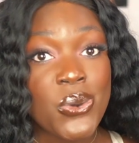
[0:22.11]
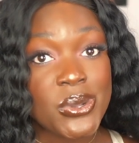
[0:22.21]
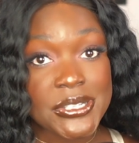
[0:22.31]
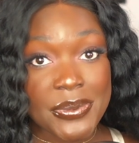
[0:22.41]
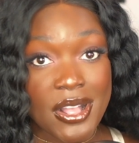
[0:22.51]

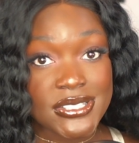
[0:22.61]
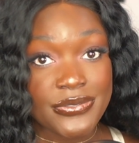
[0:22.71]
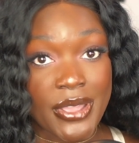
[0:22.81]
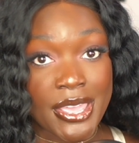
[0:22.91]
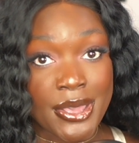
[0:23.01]
What's up, y'all? It's
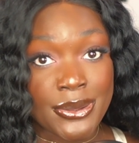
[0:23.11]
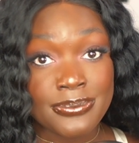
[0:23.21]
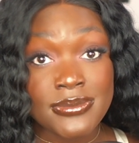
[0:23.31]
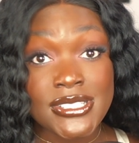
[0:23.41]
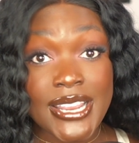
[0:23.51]
Fueko.
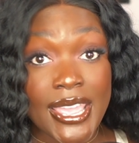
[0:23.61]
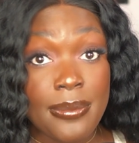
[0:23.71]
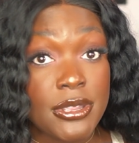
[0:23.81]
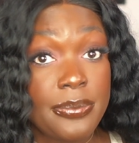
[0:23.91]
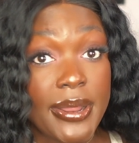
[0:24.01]
Today, I'm
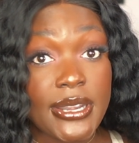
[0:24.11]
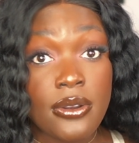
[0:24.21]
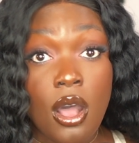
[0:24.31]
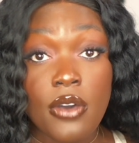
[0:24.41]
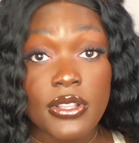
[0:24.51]
going to break down
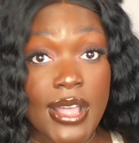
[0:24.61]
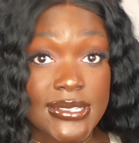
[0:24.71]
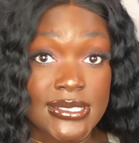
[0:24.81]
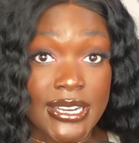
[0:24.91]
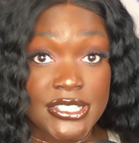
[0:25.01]
all the
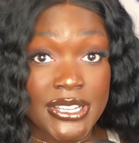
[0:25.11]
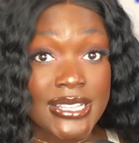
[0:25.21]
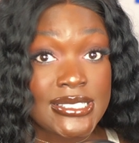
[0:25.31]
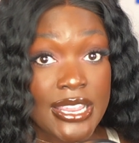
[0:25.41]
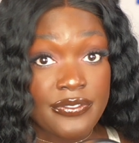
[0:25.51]
classes that I took
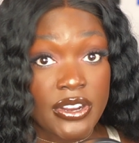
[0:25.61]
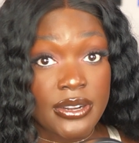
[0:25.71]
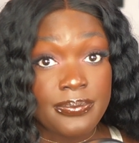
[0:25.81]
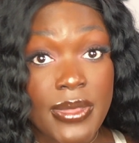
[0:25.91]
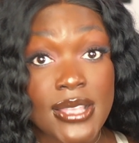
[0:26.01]
at Stanford
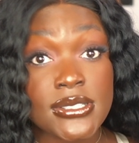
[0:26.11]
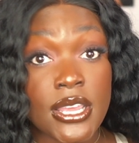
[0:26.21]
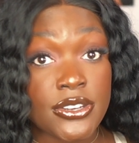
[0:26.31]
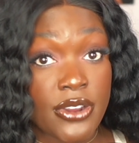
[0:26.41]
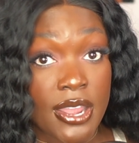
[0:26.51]
as an
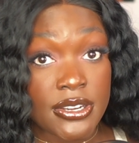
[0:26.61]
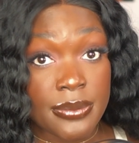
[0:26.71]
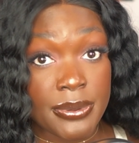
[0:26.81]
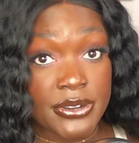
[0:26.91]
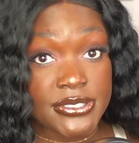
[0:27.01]
undergrad in
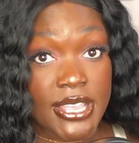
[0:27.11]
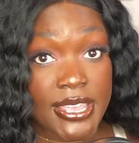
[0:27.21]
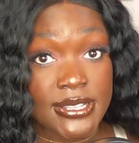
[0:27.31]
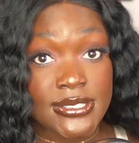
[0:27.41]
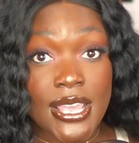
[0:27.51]
computer
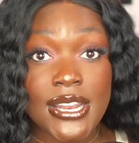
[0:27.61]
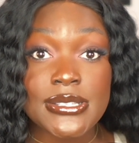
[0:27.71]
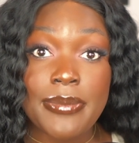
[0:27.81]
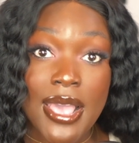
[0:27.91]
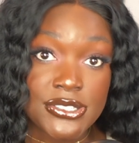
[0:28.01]
science and as
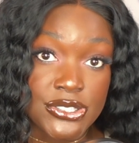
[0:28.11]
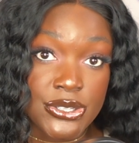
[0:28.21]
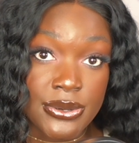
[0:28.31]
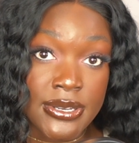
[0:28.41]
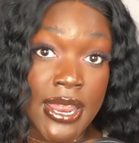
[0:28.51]
a master's
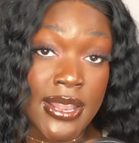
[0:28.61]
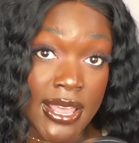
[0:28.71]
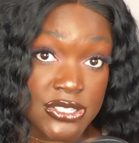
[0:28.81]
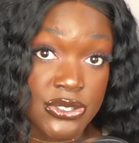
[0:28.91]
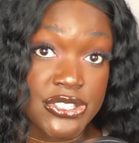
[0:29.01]
student in
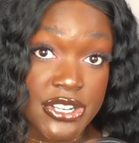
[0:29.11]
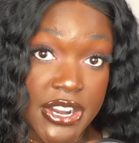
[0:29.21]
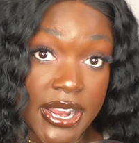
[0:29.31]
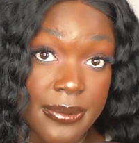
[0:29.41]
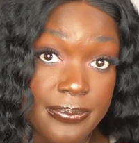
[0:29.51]
electrical
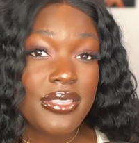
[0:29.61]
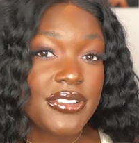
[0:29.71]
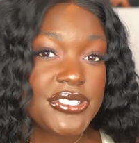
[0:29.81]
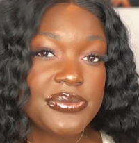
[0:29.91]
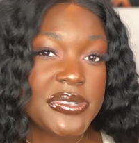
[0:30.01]
engineering.
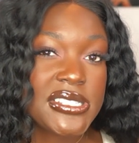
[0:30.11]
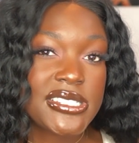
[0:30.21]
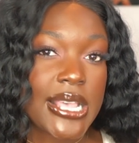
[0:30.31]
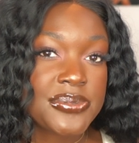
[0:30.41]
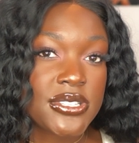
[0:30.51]
There's this
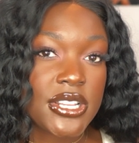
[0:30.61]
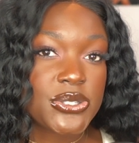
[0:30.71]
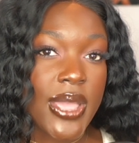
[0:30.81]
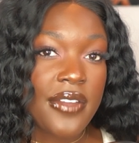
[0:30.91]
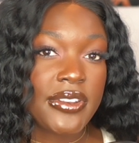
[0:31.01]
misconception that
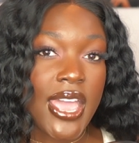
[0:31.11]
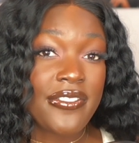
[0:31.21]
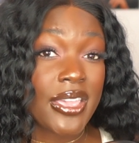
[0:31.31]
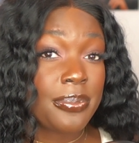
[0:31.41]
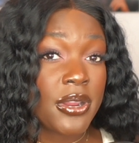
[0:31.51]
you have to have
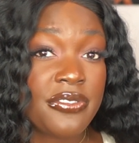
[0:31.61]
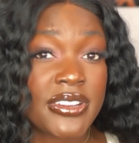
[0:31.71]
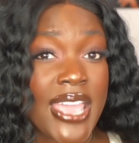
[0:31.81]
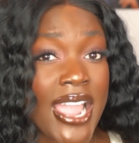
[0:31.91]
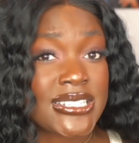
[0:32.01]
a
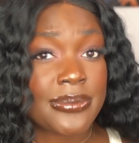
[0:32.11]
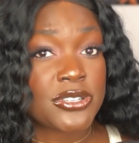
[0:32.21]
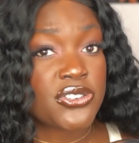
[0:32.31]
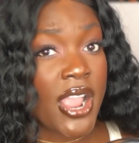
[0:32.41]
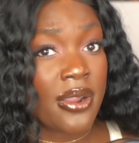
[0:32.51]
perfect
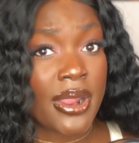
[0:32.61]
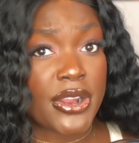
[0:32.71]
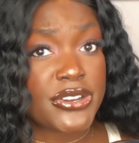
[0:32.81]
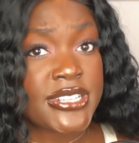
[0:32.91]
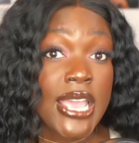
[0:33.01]
academic track
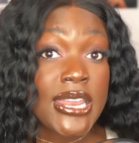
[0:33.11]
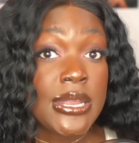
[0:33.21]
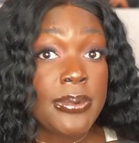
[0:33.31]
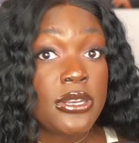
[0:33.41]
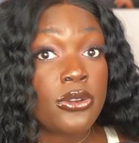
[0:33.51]
record to end
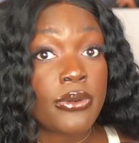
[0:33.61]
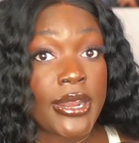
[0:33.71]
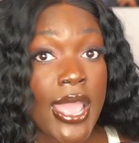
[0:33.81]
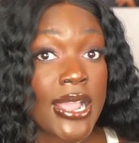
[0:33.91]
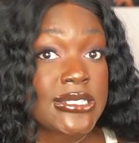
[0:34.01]
up in
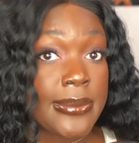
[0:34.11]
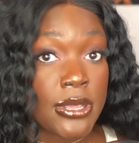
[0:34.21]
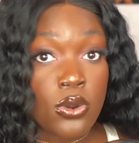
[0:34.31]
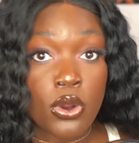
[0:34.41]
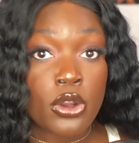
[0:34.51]
great
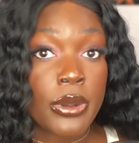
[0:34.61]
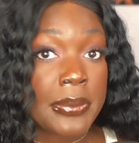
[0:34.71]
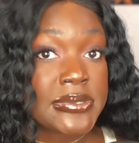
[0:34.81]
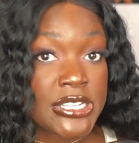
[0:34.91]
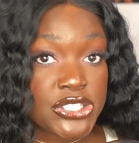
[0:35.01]
academic or career
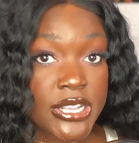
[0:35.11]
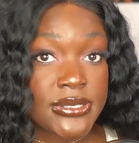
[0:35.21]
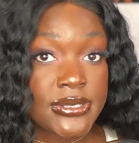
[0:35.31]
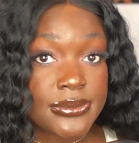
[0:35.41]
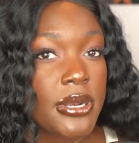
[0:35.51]

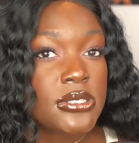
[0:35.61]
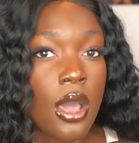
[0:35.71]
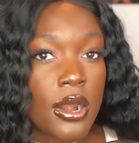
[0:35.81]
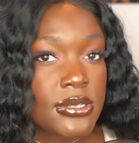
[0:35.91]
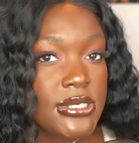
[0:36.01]
positions, but it's
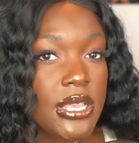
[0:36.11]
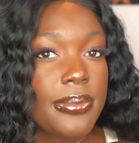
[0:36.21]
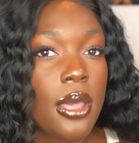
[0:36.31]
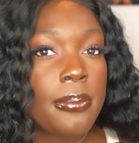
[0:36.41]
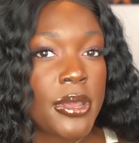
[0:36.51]
honestly
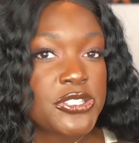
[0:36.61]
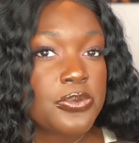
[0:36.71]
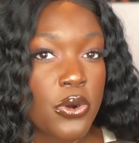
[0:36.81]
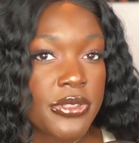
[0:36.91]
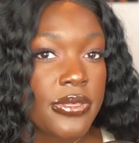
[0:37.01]
about much
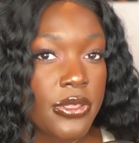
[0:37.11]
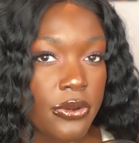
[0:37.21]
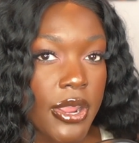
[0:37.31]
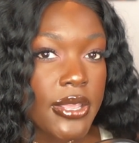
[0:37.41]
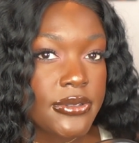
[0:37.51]
more than the
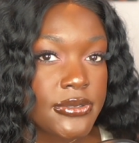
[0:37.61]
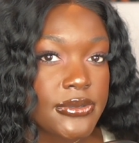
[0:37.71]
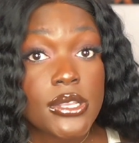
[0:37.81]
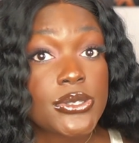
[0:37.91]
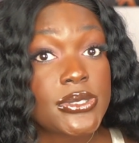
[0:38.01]

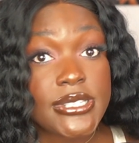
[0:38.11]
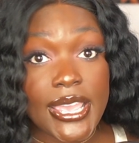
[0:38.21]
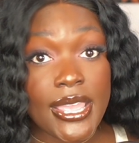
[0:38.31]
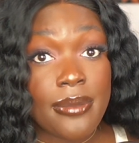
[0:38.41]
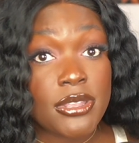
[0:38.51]
grades. So
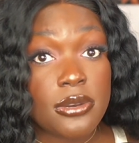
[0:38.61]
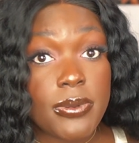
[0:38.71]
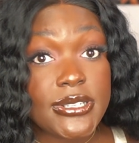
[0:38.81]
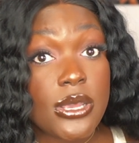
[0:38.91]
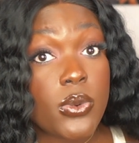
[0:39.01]
today, I'm going to
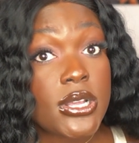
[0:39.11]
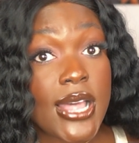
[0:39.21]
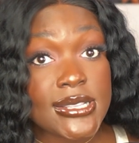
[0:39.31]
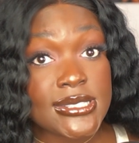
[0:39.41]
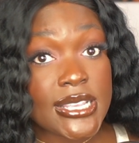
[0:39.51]
break down what
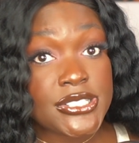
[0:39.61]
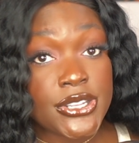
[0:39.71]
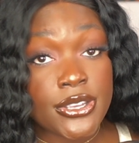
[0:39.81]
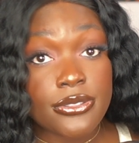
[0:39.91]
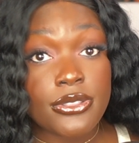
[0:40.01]
classes I
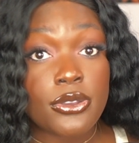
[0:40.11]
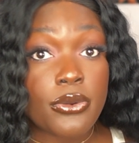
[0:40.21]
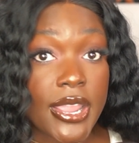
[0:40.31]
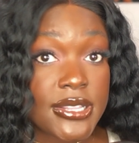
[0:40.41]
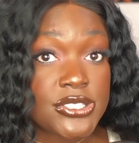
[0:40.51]
took, the
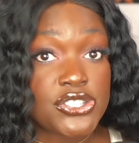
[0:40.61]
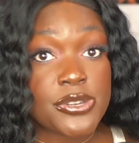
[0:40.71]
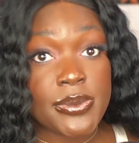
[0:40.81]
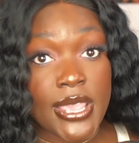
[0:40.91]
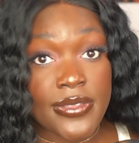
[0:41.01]
grades and
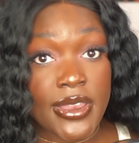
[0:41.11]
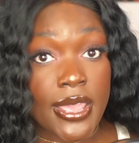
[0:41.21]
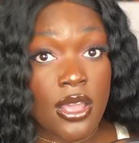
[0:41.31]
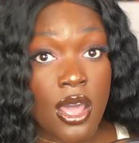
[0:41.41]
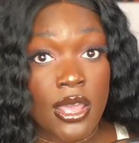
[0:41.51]
GPA that
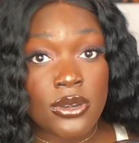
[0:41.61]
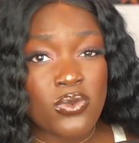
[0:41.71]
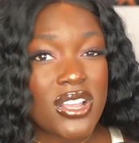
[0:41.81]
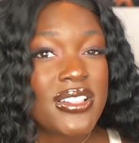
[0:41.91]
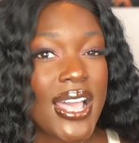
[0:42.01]
I got, and
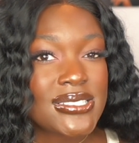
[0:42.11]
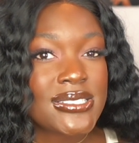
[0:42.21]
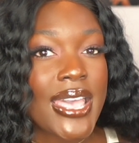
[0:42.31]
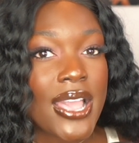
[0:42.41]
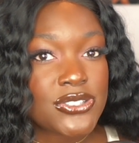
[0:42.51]
what
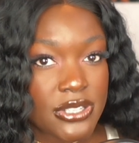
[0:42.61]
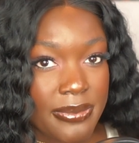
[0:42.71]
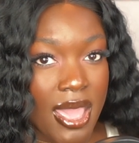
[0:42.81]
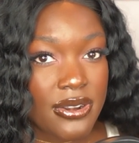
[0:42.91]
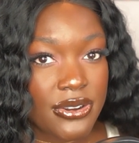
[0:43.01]
classes actually
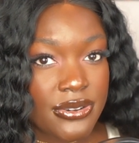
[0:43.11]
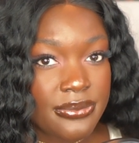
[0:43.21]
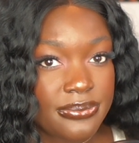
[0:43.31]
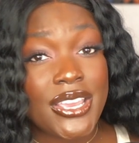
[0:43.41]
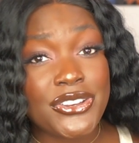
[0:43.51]
mattered
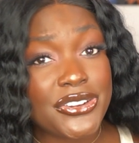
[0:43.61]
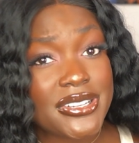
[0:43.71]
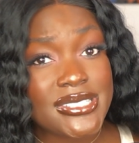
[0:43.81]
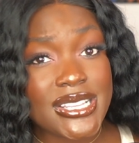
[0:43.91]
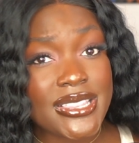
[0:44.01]
and you're
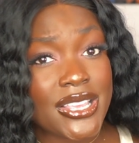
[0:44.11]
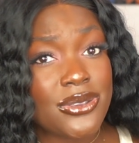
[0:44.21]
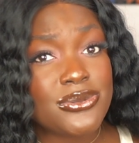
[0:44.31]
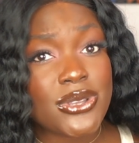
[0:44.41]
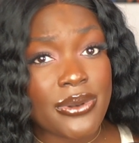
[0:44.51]
gonna see that
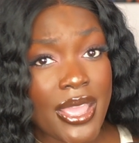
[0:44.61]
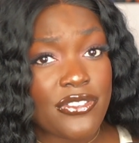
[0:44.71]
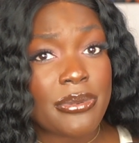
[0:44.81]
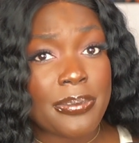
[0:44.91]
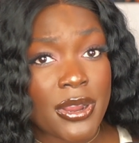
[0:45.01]
you don't have
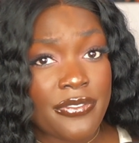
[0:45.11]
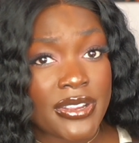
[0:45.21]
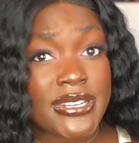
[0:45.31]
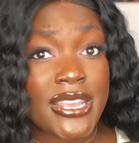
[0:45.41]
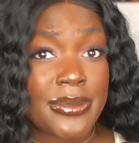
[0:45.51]
to be
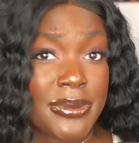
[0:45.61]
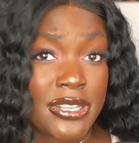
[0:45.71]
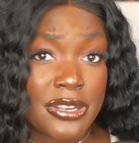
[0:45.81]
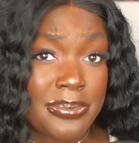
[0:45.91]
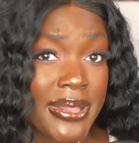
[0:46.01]
perfect to end up in a good